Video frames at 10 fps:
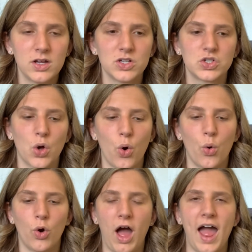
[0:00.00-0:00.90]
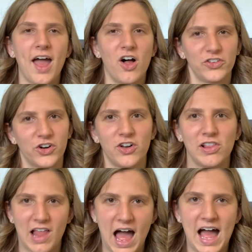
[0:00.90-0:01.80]
So I held her a
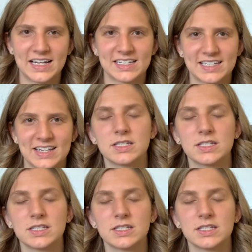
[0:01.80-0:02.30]
lot.